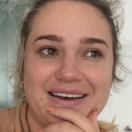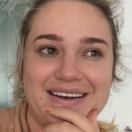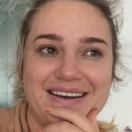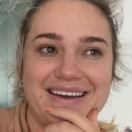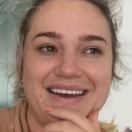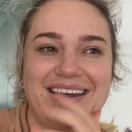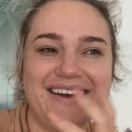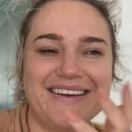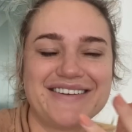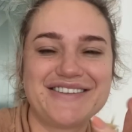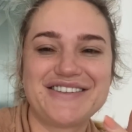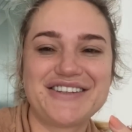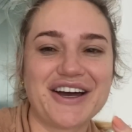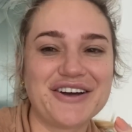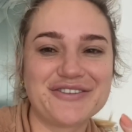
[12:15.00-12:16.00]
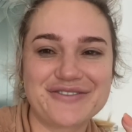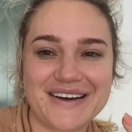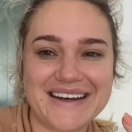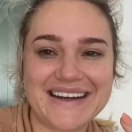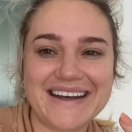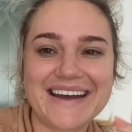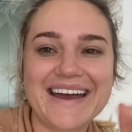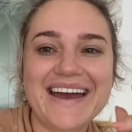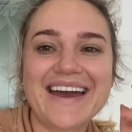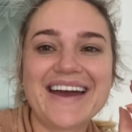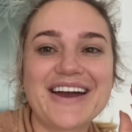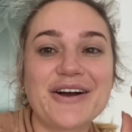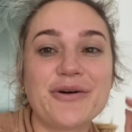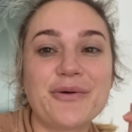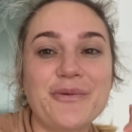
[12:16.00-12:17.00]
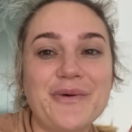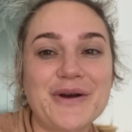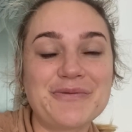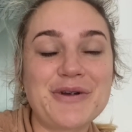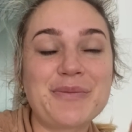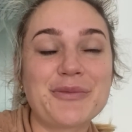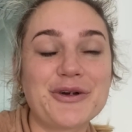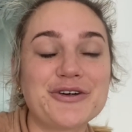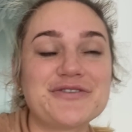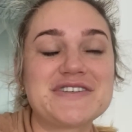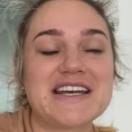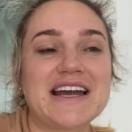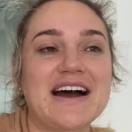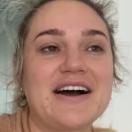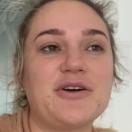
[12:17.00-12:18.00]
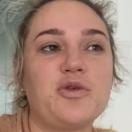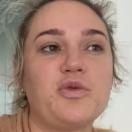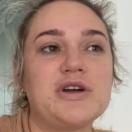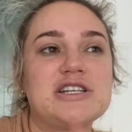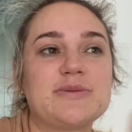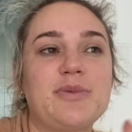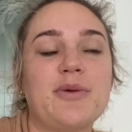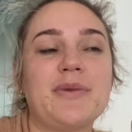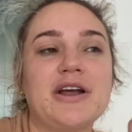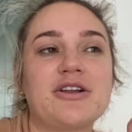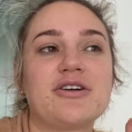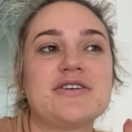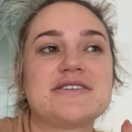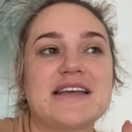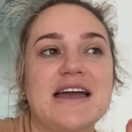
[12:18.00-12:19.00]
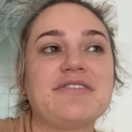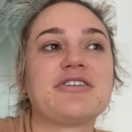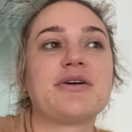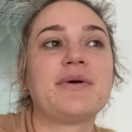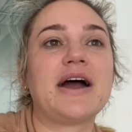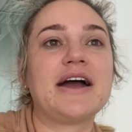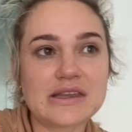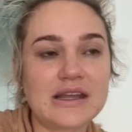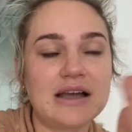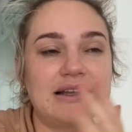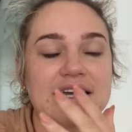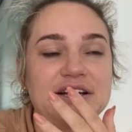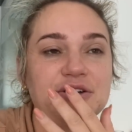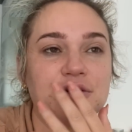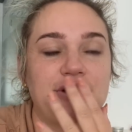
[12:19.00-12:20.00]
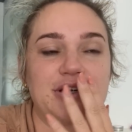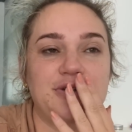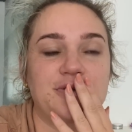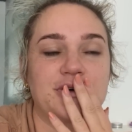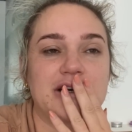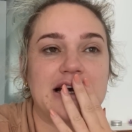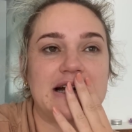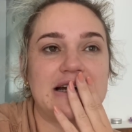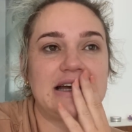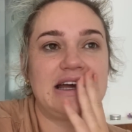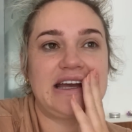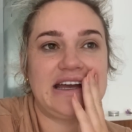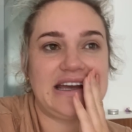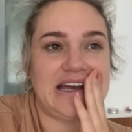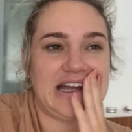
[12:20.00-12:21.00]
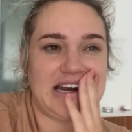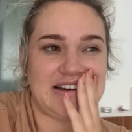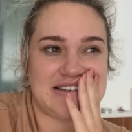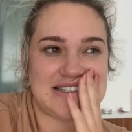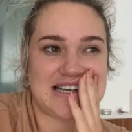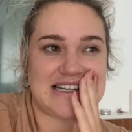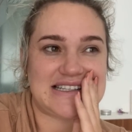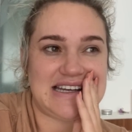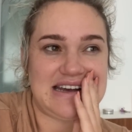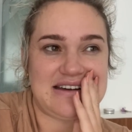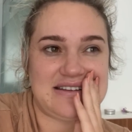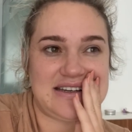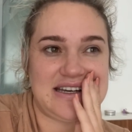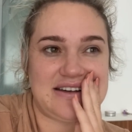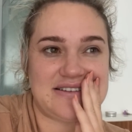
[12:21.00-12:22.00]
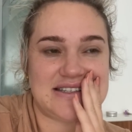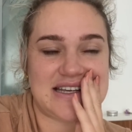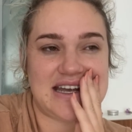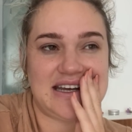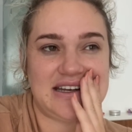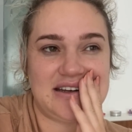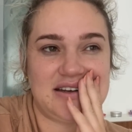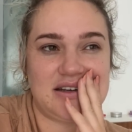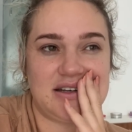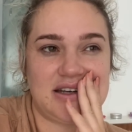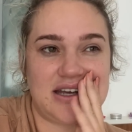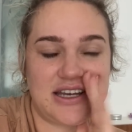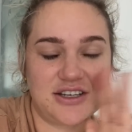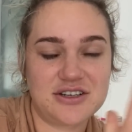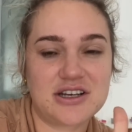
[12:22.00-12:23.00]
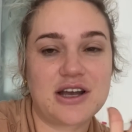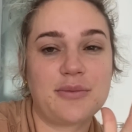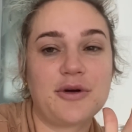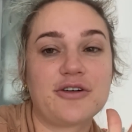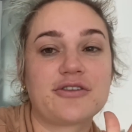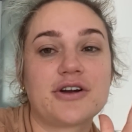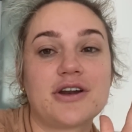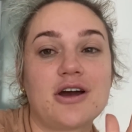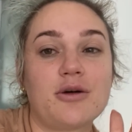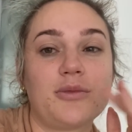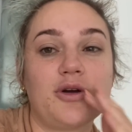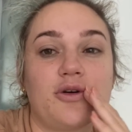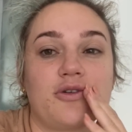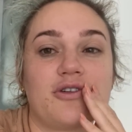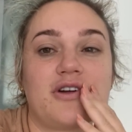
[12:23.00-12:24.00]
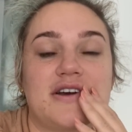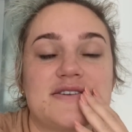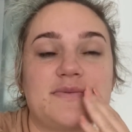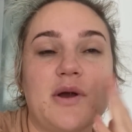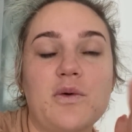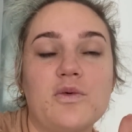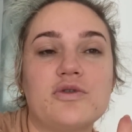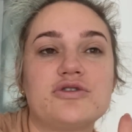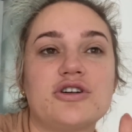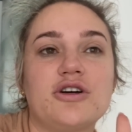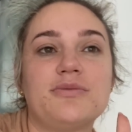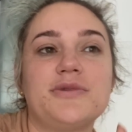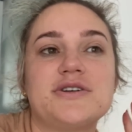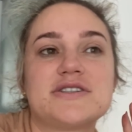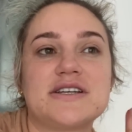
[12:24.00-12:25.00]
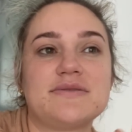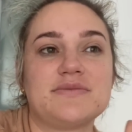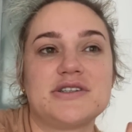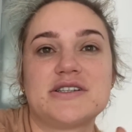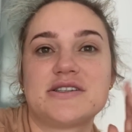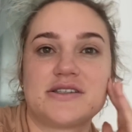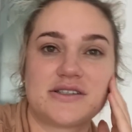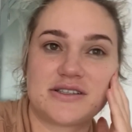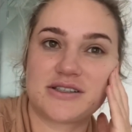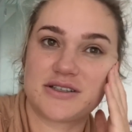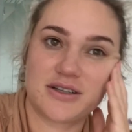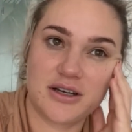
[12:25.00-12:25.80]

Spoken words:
it's so funny. When we moved here, we just put my clothes everywhere. Like, not in order. I was like to Ellie, I was like, can you come over and help me organize my wardrobe? Because I'm just